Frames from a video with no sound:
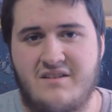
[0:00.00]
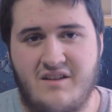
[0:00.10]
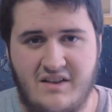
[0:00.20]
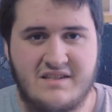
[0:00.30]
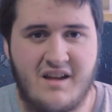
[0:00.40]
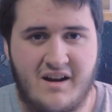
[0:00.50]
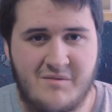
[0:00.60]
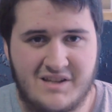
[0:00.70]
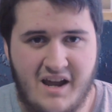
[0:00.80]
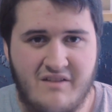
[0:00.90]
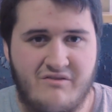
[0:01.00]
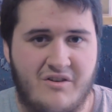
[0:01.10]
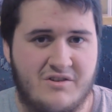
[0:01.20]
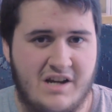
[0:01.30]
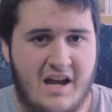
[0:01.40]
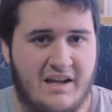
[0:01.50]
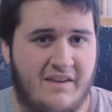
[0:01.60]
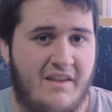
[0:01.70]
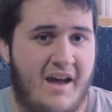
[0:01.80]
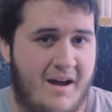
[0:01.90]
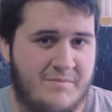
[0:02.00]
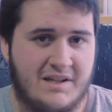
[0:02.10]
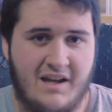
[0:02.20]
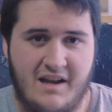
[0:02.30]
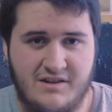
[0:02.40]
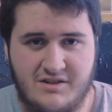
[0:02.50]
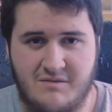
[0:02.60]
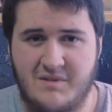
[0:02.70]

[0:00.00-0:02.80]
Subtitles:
Now let's talk about the headphone jack and the haptic engine,